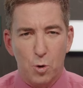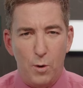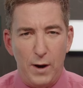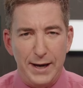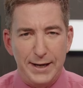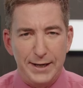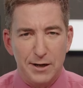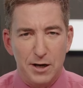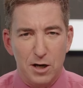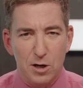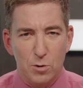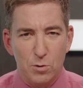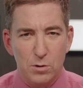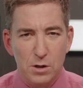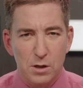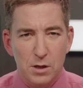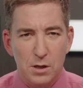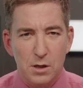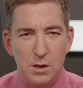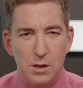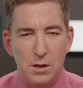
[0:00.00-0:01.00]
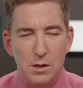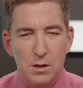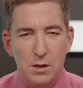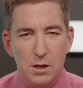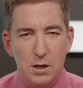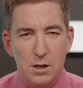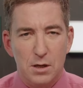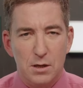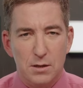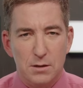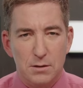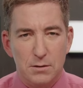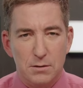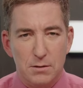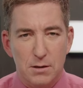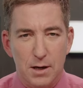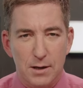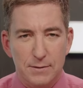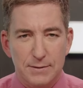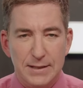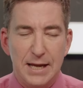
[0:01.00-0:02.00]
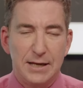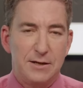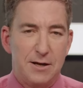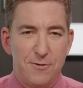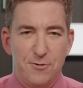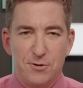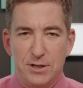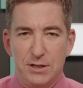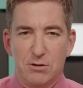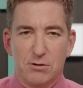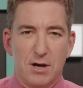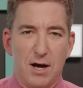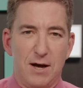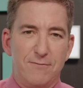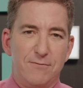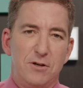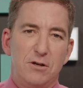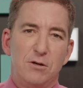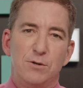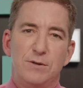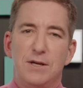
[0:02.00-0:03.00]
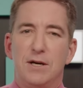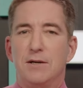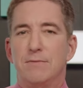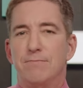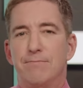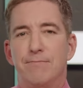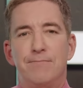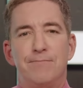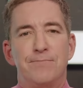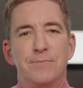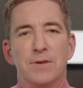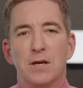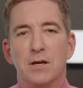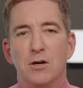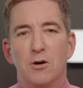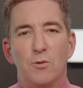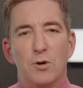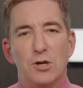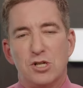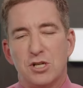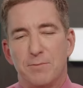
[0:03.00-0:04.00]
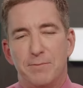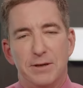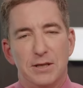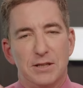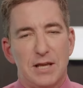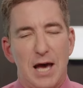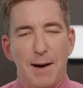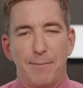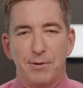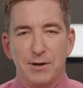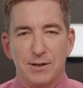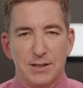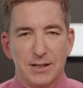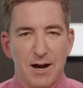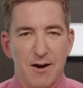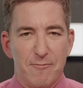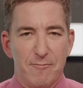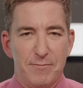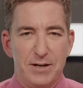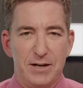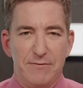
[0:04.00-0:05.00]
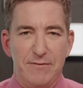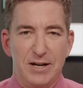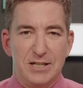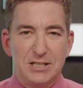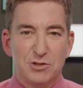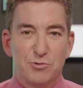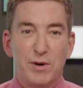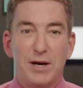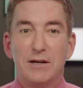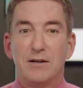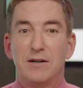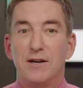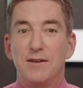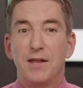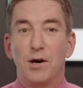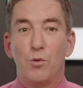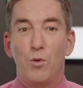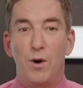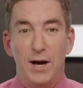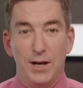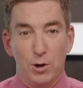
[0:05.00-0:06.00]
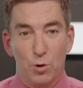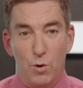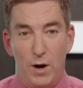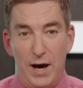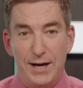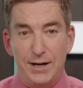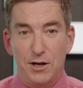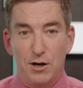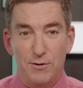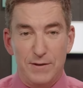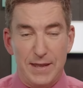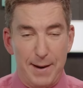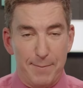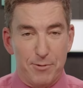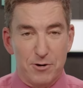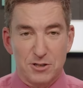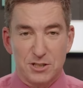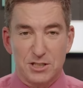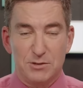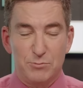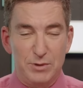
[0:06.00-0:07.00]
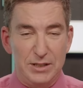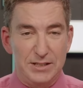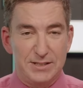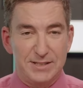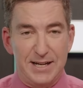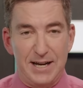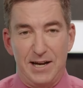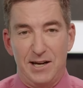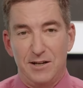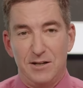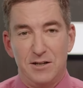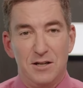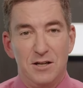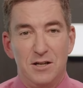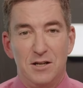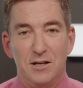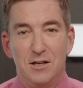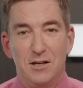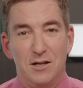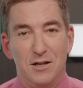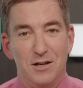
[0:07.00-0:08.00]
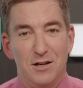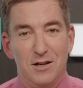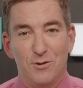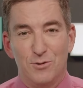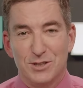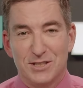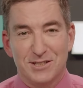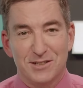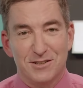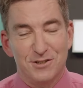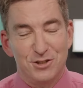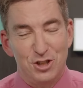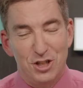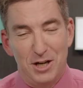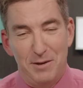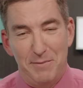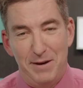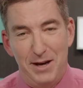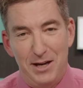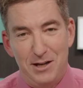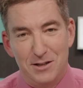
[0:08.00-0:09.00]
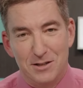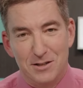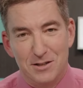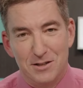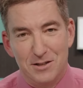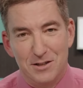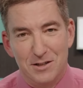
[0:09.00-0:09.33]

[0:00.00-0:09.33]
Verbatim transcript: Guaido." Yet another neocon view that we should be toppling the government of Venezuela, that Juan Guaido, that person we said was the legitimate